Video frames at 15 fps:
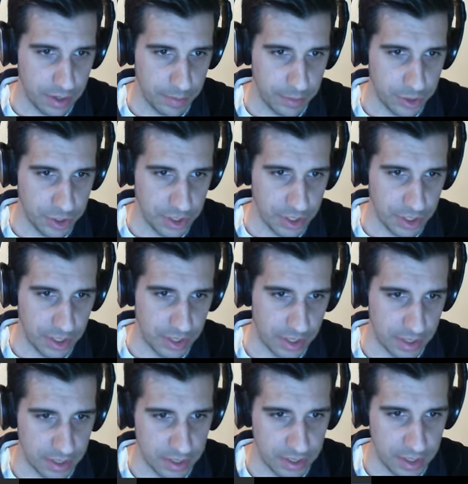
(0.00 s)
Just delete
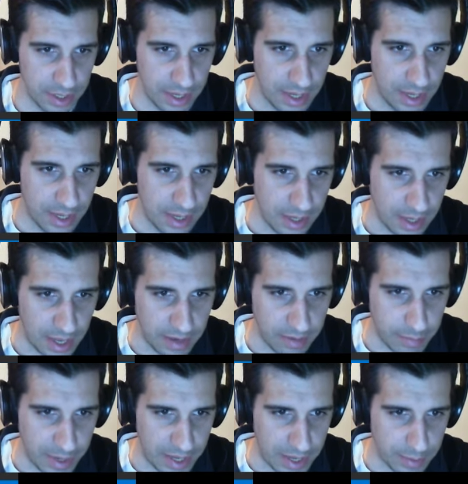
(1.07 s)
this. Yeah, even
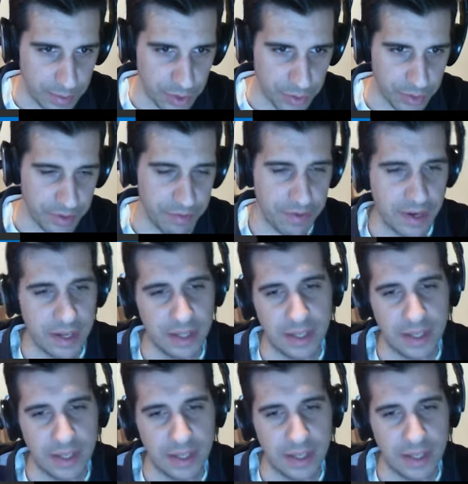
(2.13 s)
my mgui file,